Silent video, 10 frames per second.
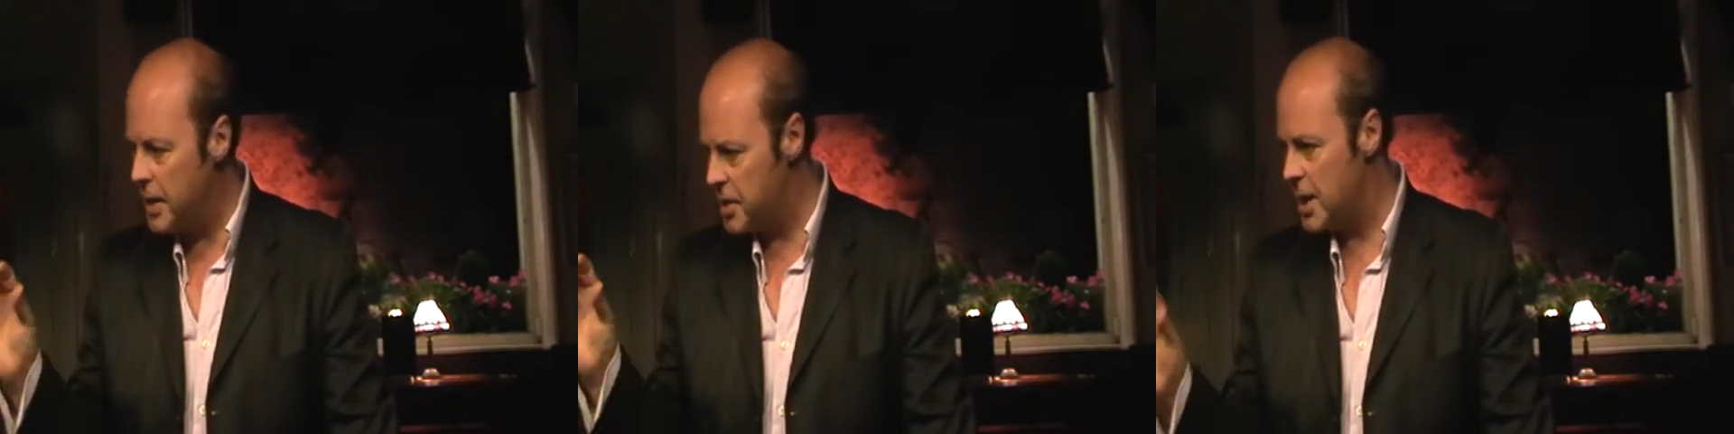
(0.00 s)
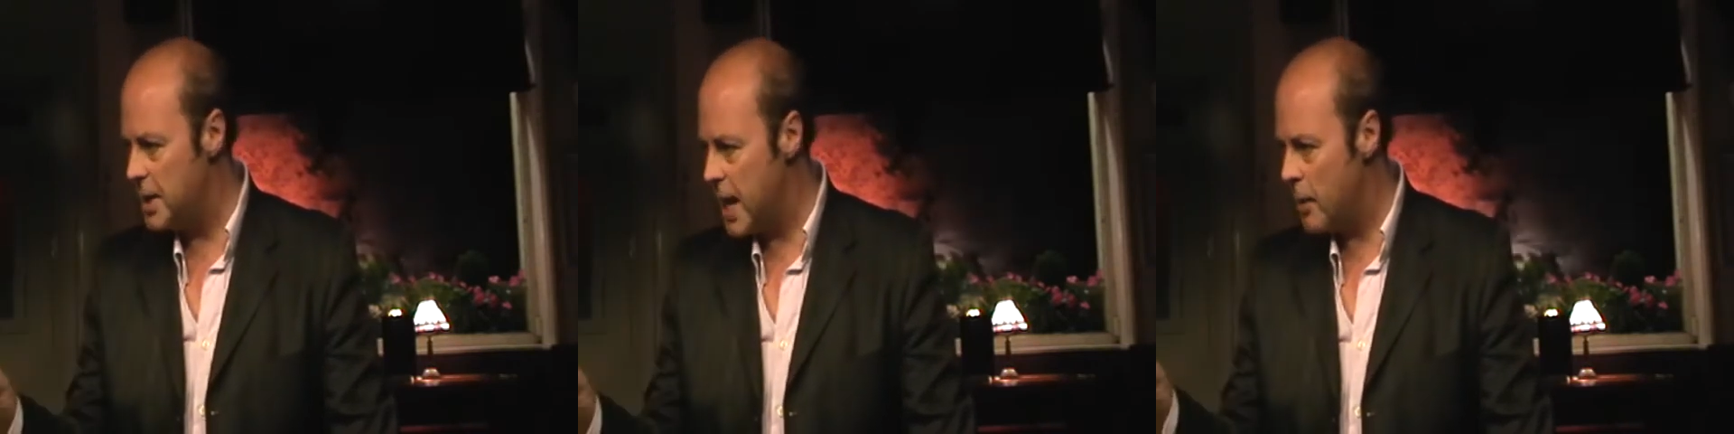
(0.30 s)

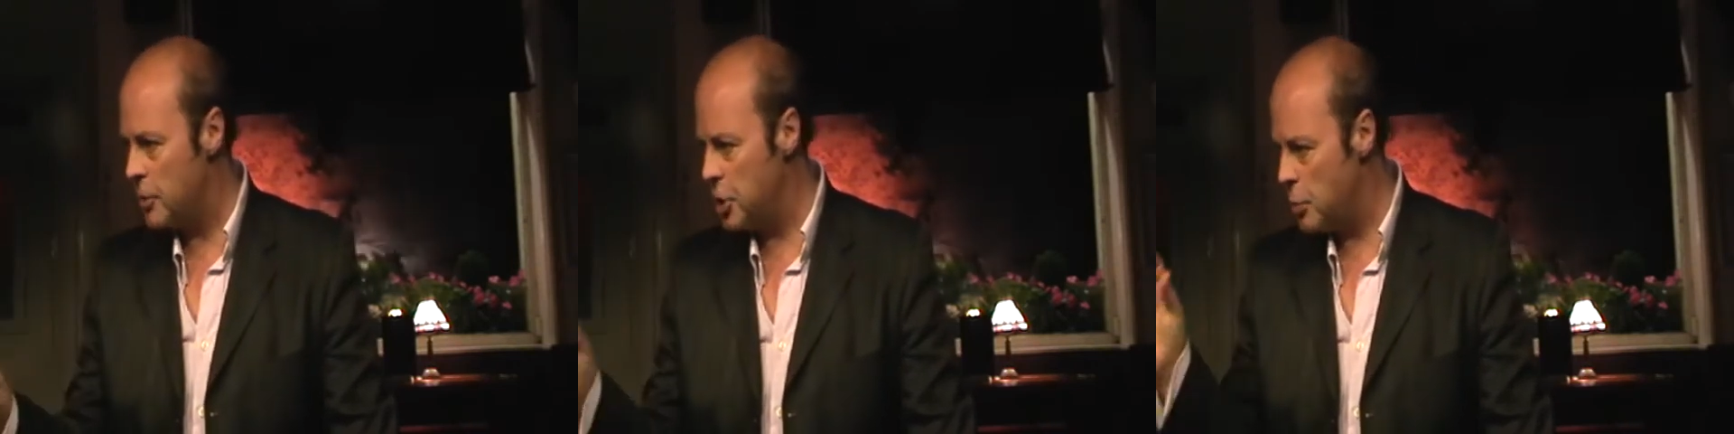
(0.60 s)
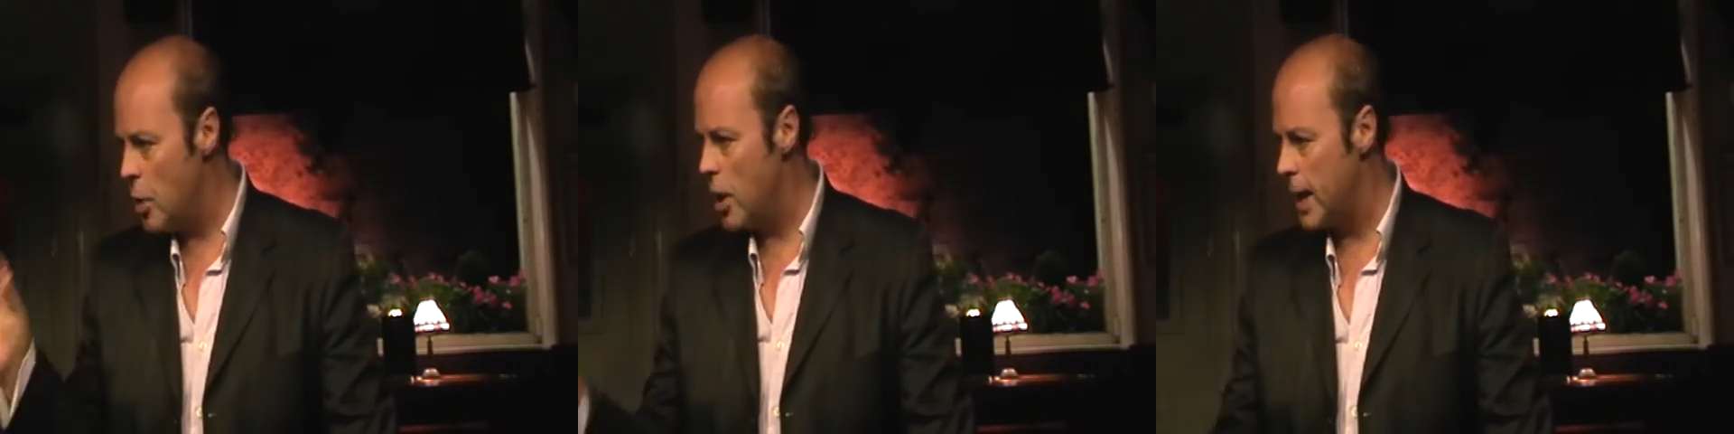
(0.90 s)
sit down and
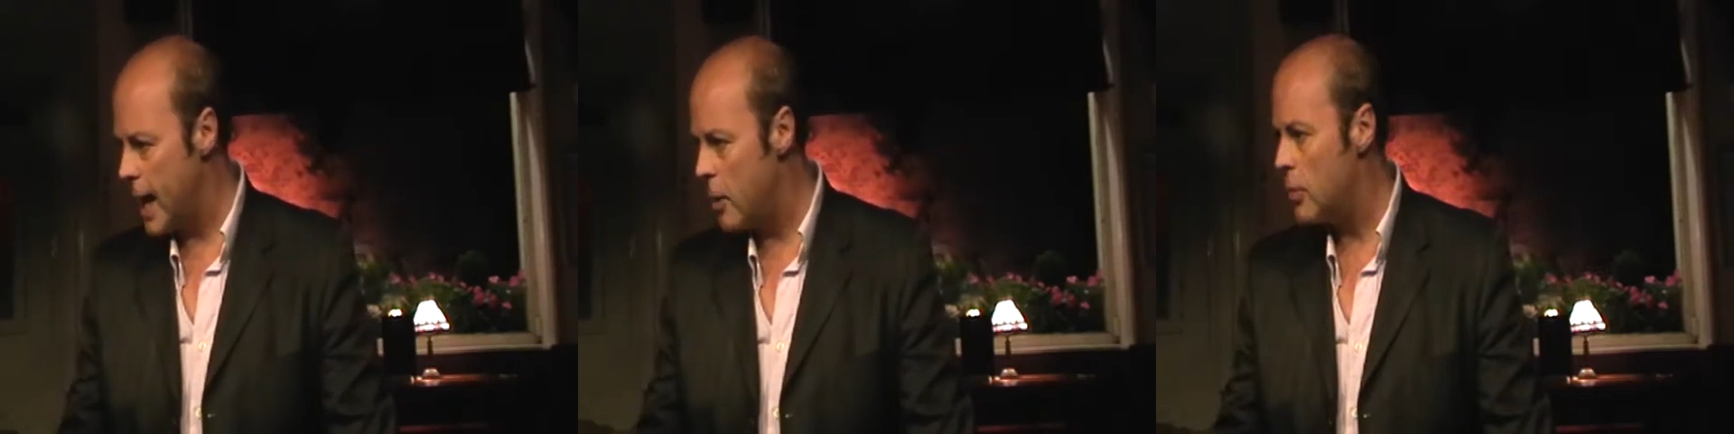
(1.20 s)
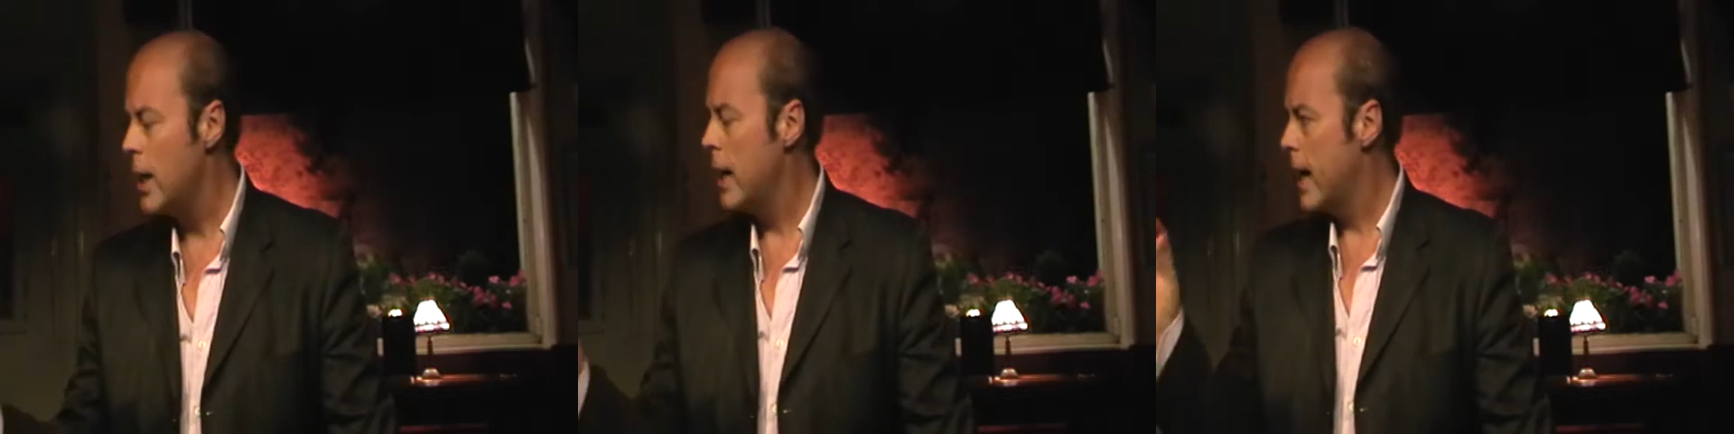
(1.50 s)
you work out
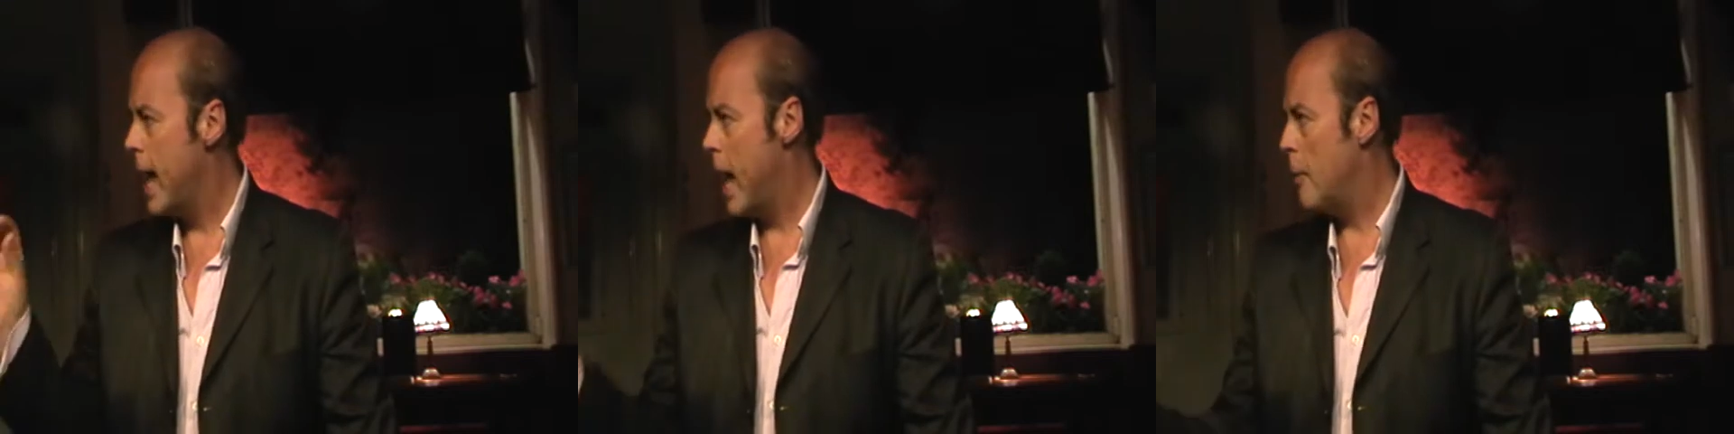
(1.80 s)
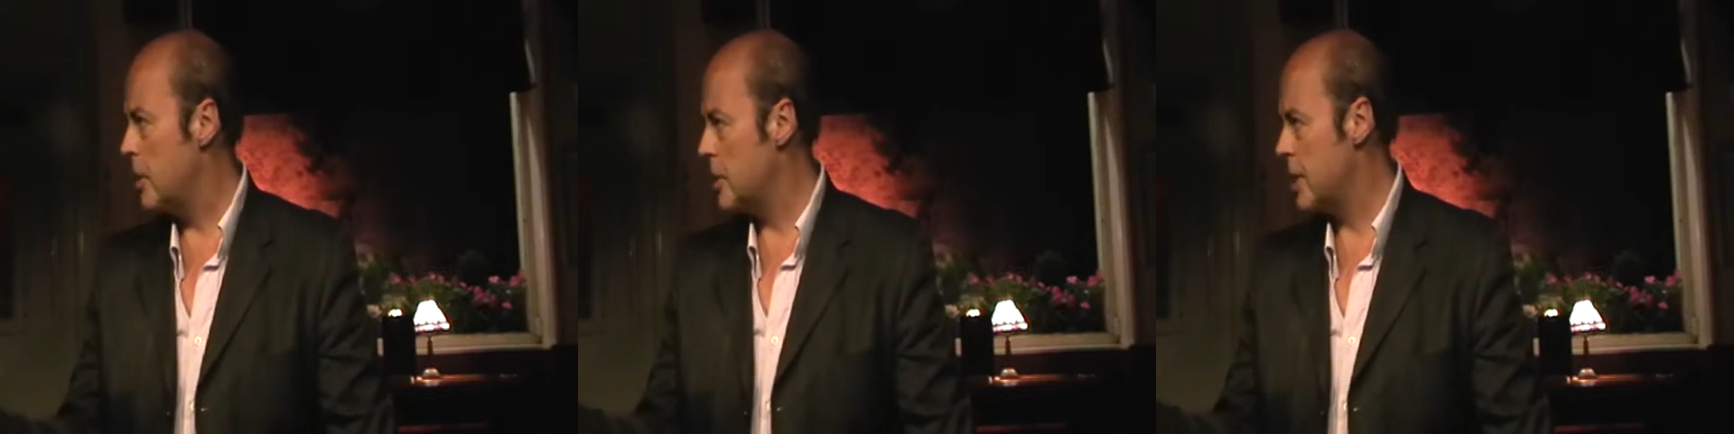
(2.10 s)
how
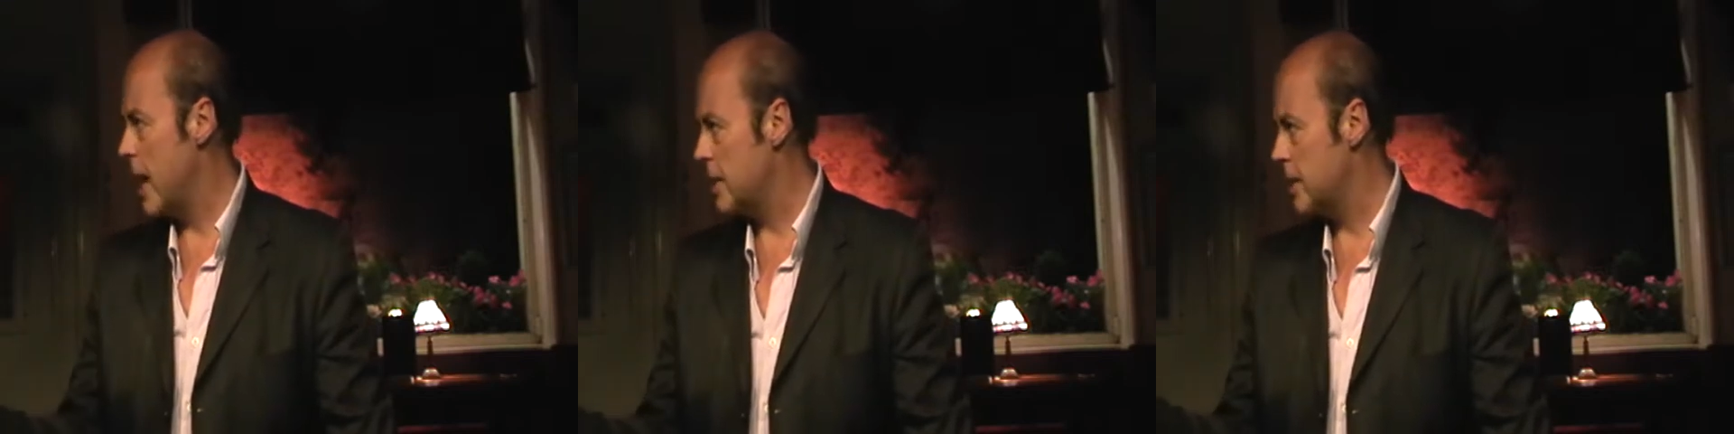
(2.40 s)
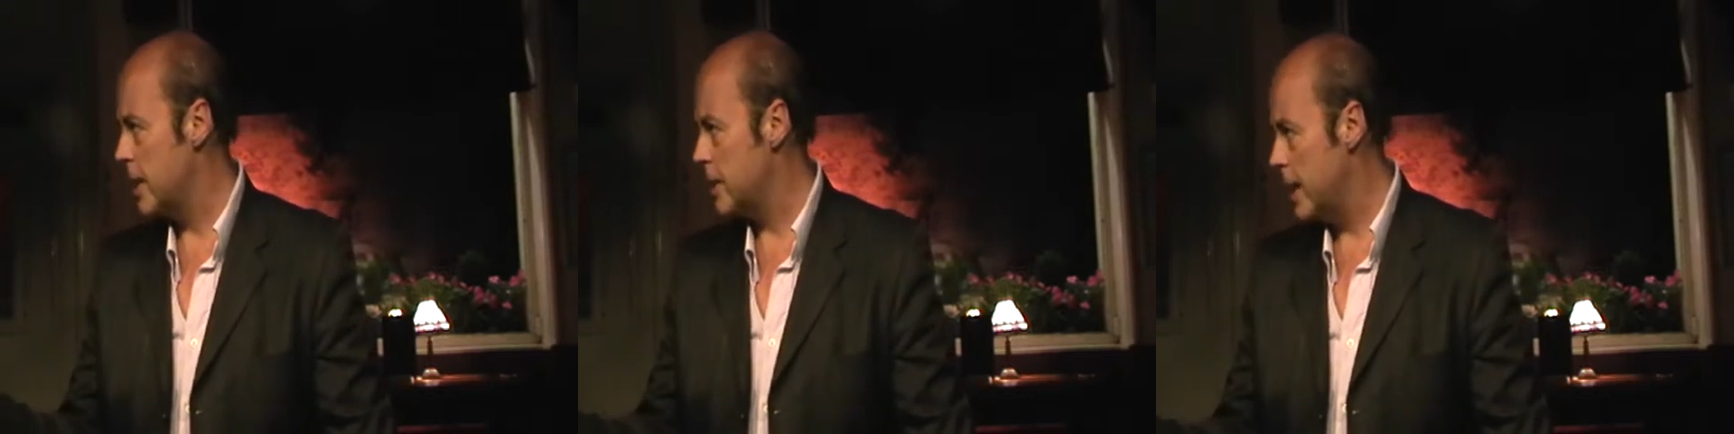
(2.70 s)
much tax
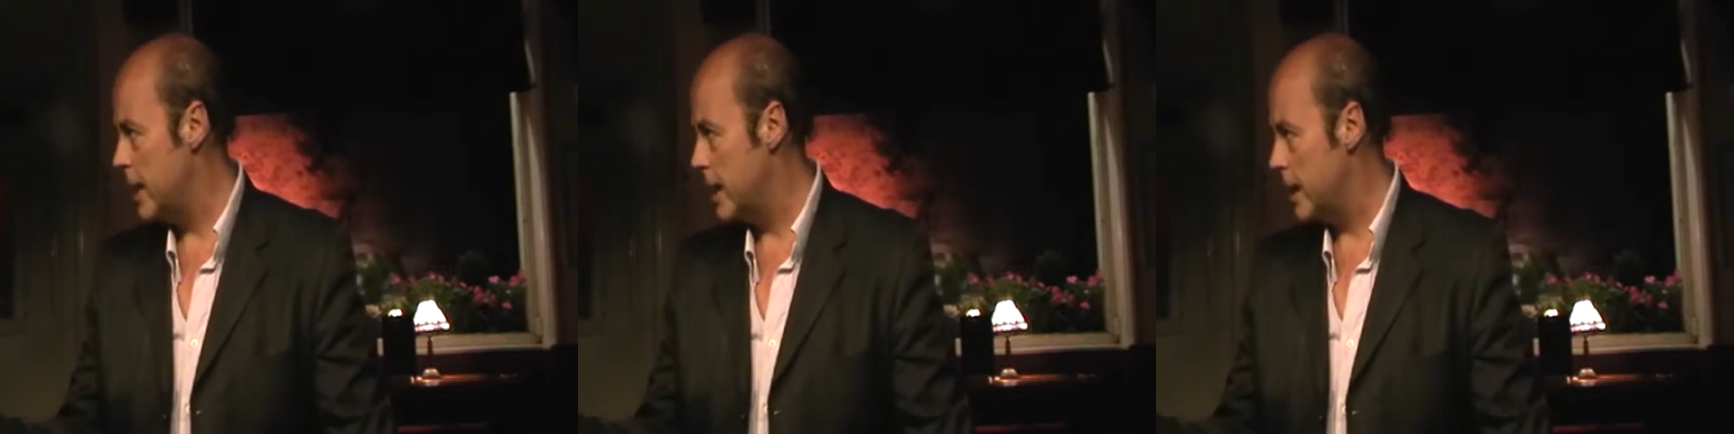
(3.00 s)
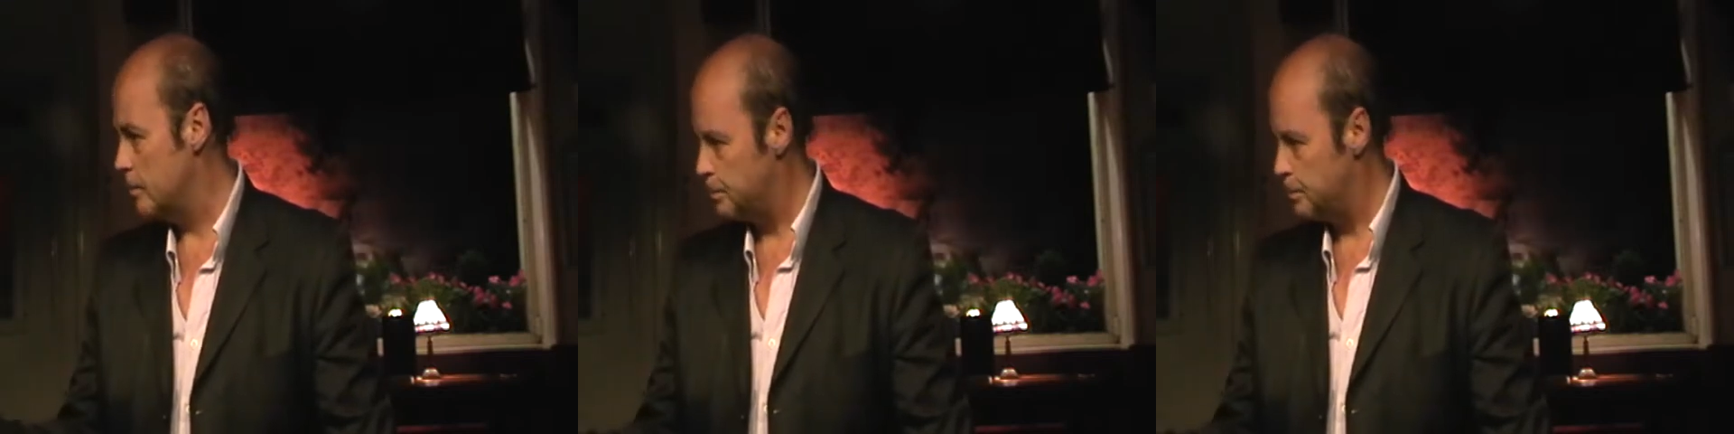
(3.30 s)
they're taking,